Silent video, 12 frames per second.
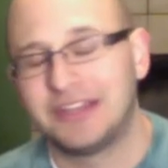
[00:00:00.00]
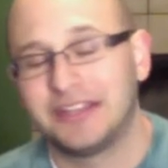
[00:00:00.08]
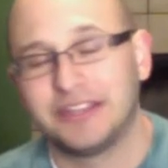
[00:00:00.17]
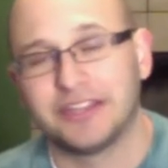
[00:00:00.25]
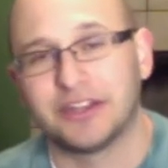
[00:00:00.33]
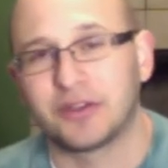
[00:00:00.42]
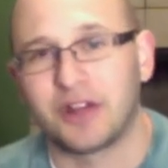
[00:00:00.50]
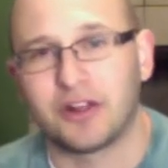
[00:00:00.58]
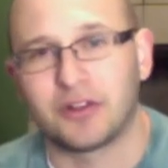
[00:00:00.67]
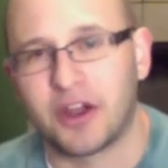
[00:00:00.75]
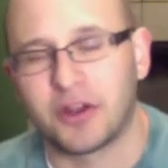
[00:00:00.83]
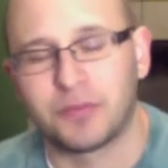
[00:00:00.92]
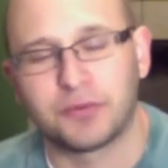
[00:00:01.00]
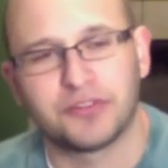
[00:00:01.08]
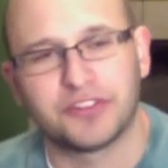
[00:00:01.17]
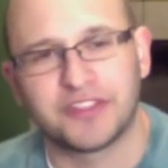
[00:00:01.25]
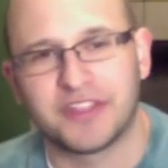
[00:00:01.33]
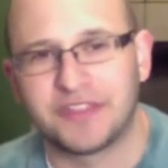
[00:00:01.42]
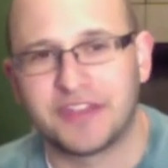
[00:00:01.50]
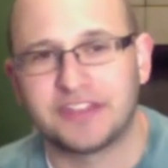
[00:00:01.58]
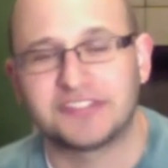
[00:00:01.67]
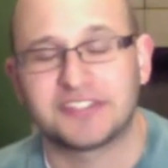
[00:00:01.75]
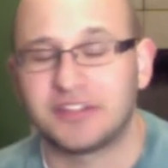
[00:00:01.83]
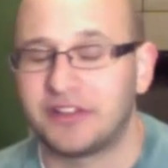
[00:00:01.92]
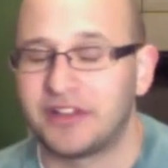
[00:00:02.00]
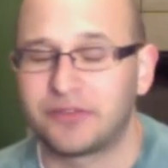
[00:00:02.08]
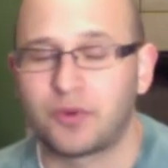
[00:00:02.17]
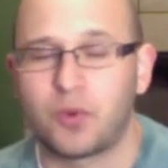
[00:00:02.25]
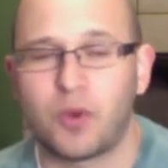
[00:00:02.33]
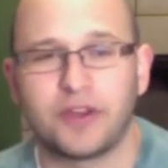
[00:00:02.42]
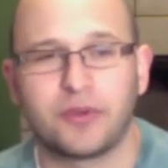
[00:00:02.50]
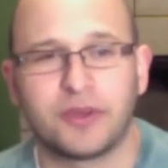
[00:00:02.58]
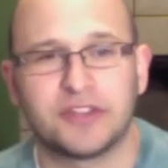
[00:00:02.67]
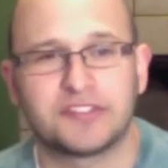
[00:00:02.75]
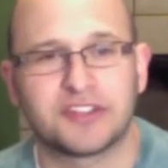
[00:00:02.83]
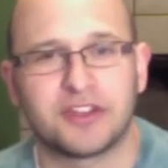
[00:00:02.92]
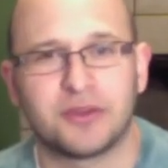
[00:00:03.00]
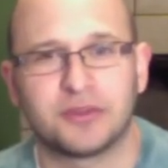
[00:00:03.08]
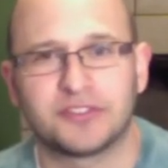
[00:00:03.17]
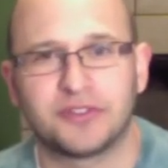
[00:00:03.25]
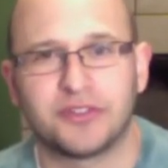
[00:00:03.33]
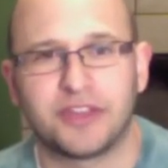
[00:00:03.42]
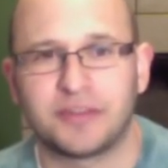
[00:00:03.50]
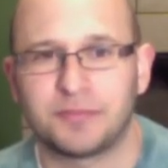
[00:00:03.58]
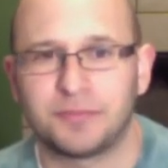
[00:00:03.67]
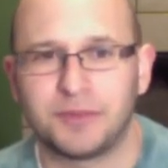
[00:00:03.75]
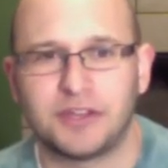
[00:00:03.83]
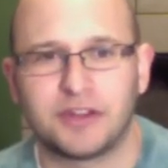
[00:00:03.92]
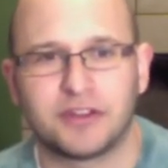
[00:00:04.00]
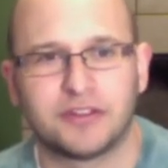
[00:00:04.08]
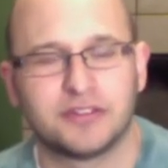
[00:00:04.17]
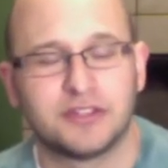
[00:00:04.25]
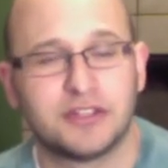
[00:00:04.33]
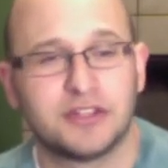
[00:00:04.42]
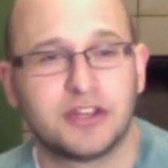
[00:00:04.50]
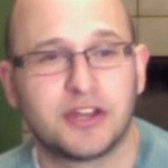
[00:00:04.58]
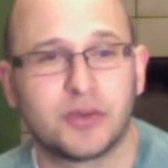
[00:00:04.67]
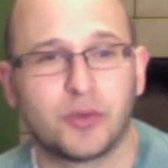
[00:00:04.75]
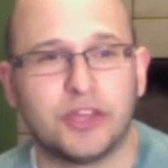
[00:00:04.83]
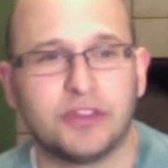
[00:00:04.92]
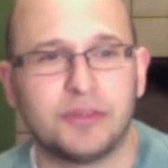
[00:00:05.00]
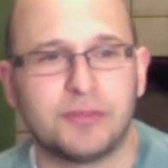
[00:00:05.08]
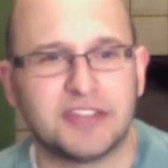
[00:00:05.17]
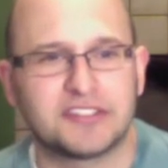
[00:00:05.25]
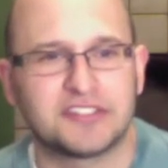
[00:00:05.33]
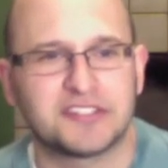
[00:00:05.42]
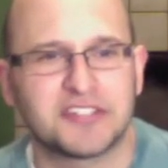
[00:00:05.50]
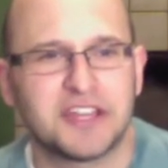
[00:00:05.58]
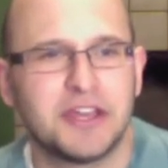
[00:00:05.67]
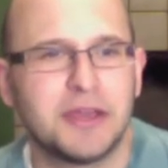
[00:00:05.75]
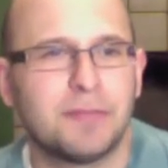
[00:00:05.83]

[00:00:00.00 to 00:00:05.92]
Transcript: you know, Colorado proving that they still have quite a ways to go until they compete on a weekly basis.